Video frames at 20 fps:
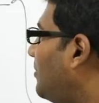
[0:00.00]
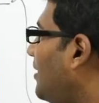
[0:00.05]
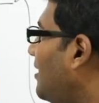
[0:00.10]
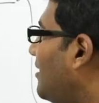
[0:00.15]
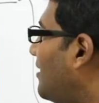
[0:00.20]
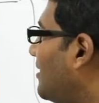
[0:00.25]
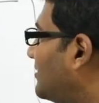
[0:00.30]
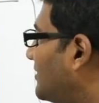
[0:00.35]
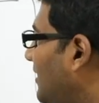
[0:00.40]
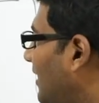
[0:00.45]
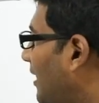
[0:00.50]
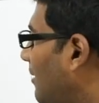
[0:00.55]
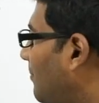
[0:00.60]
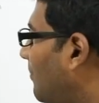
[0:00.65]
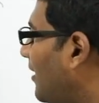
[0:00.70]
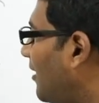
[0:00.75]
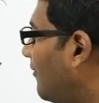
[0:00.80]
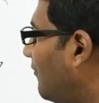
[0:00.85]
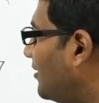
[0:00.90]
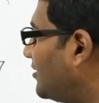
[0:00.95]
being
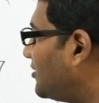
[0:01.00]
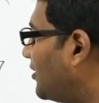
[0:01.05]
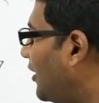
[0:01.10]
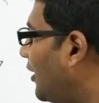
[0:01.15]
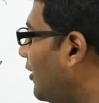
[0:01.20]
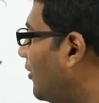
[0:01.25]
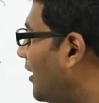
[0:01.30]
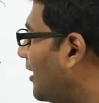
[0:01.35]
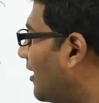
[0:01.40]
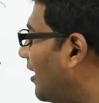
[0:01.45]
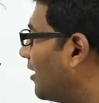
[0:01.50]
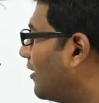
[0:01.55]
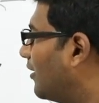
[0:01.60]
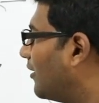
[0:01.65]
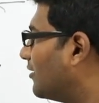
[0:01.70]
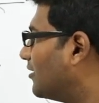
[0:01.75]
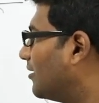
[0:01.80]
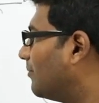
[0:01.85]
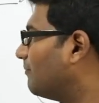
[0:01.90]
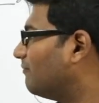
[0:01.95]
decided by our scheduling
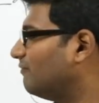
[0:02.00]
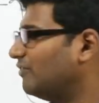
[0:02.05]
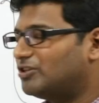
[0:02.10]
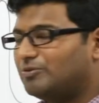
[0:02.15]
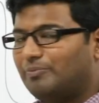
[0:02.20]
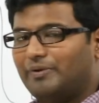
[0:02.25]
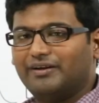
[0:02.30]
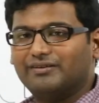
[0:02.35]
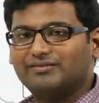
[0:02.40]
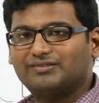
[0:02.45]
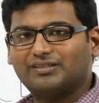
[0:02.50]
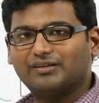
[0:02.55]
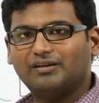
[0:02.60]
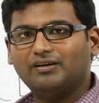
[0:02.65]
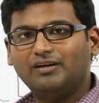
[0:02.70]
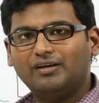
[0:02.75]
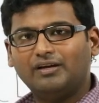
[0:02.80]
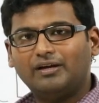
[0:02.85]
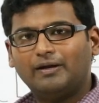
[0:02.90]
algorithm, which means